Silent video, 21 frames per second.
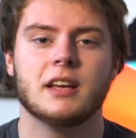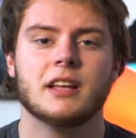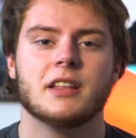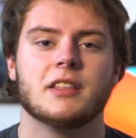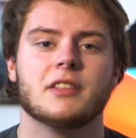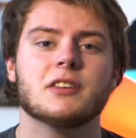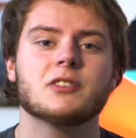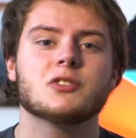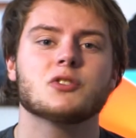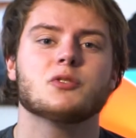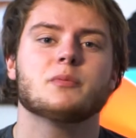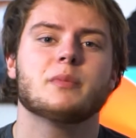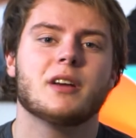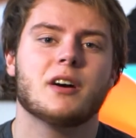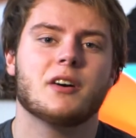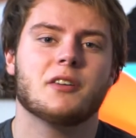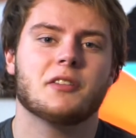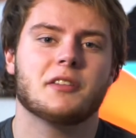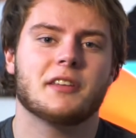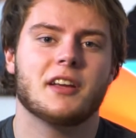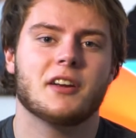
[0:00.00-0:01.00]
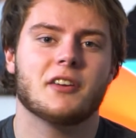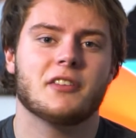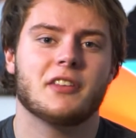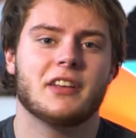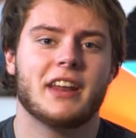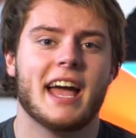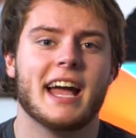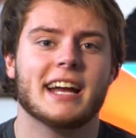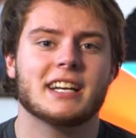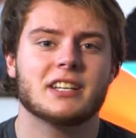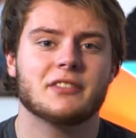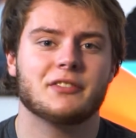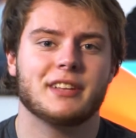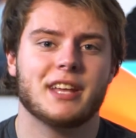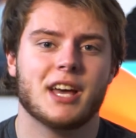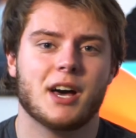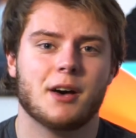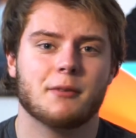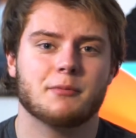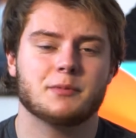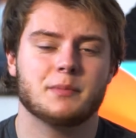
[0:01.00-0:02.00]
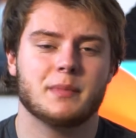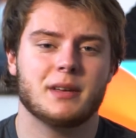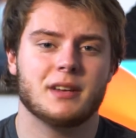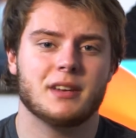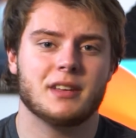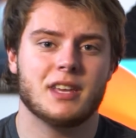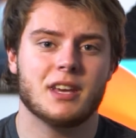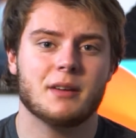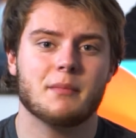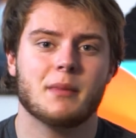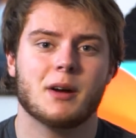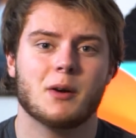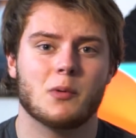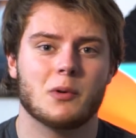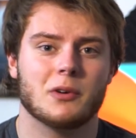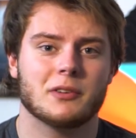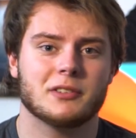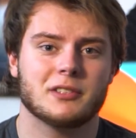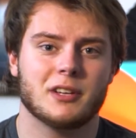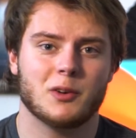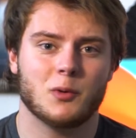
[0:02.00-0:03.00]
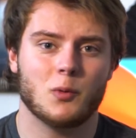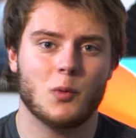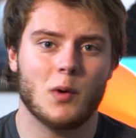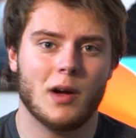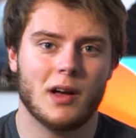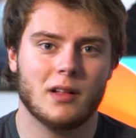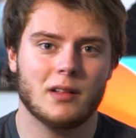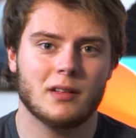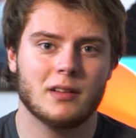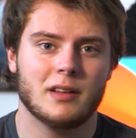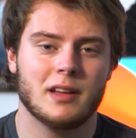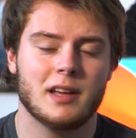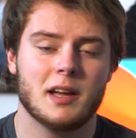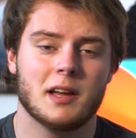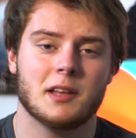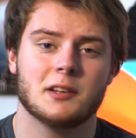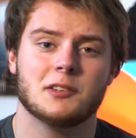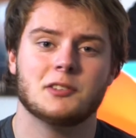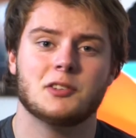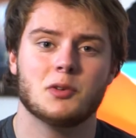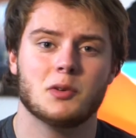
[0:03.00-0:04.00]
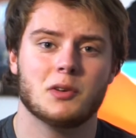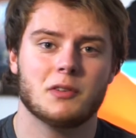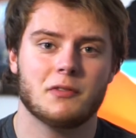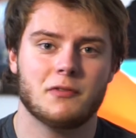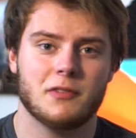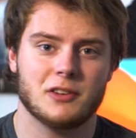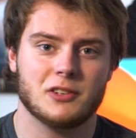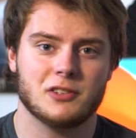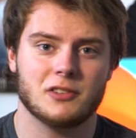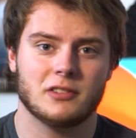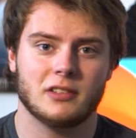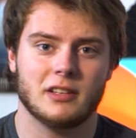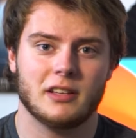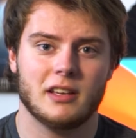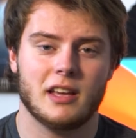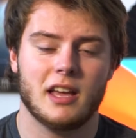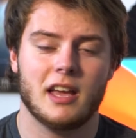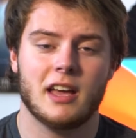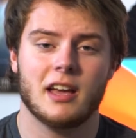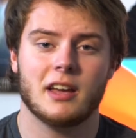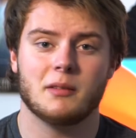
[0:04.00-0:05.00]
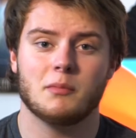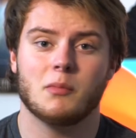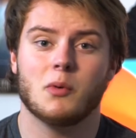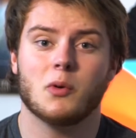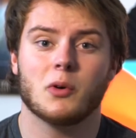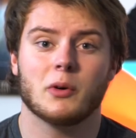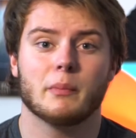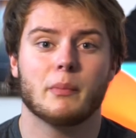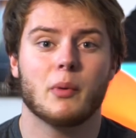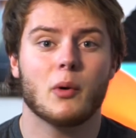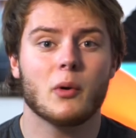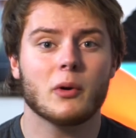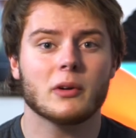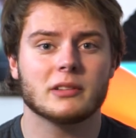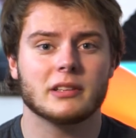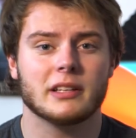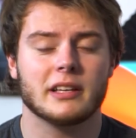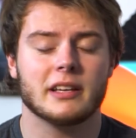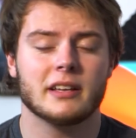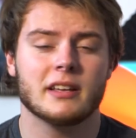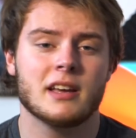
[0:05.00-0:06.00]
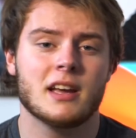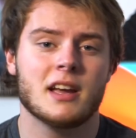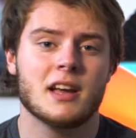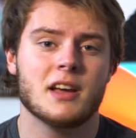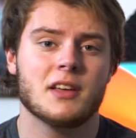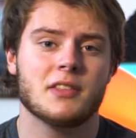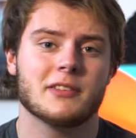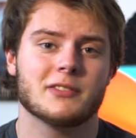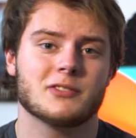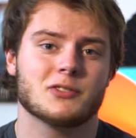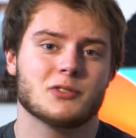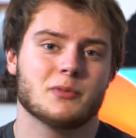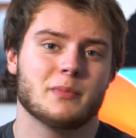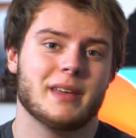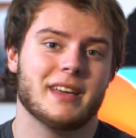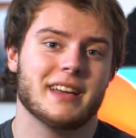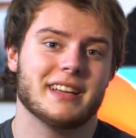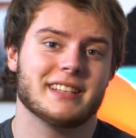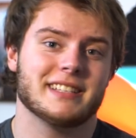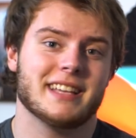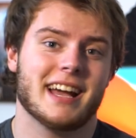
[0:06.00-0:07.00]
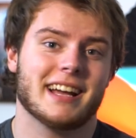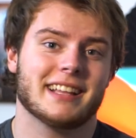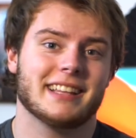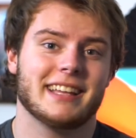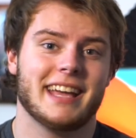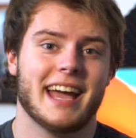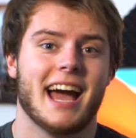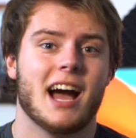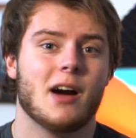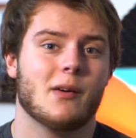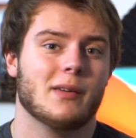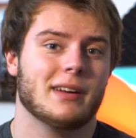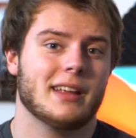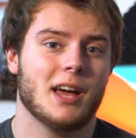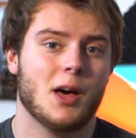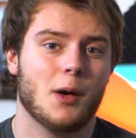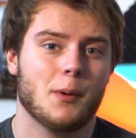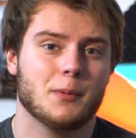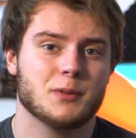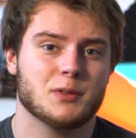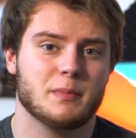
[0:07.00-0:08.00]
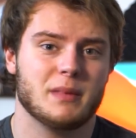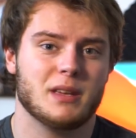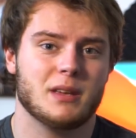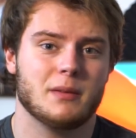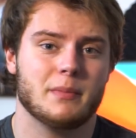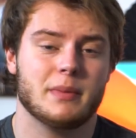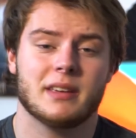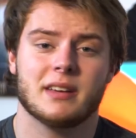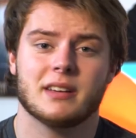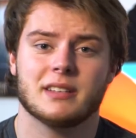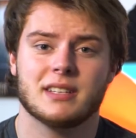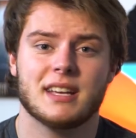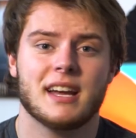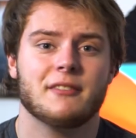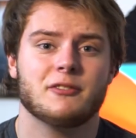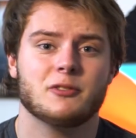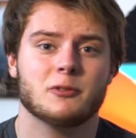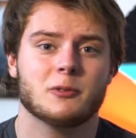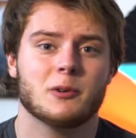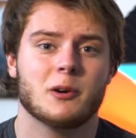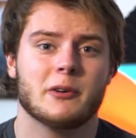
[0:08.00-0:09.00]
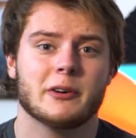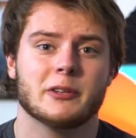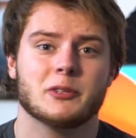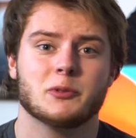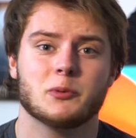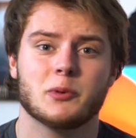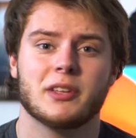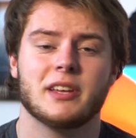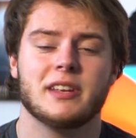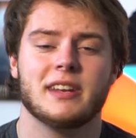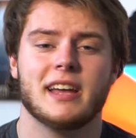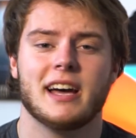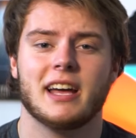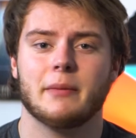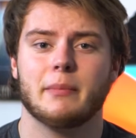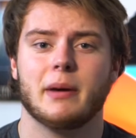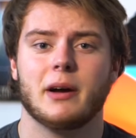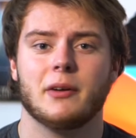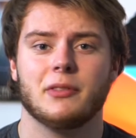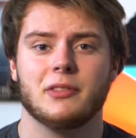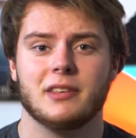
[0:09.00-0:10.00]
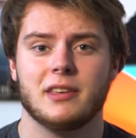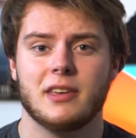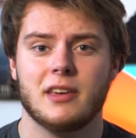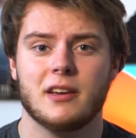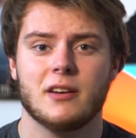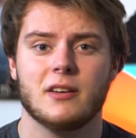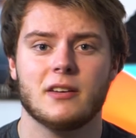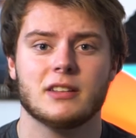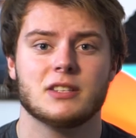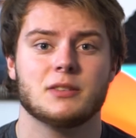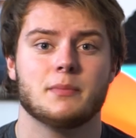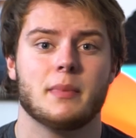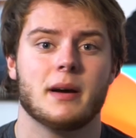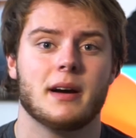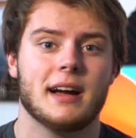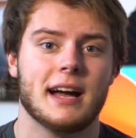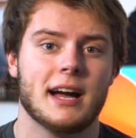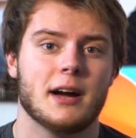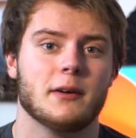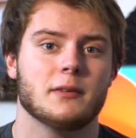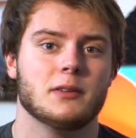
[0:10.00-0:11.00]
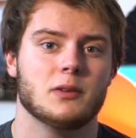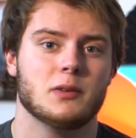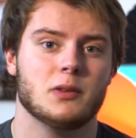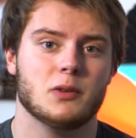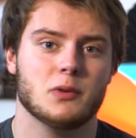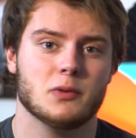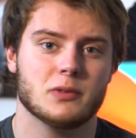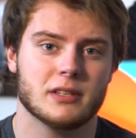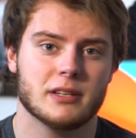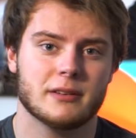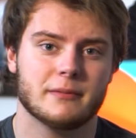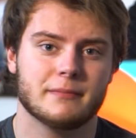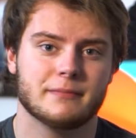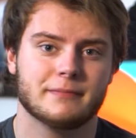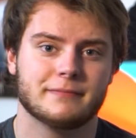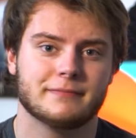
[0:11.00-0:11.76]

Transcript: This will be all the gear that actively helps me to get my work done well and to do it efficiently, and more importantly, this will be exactly how it helps me, because after all, it's really not about the gear, it's about how you use it.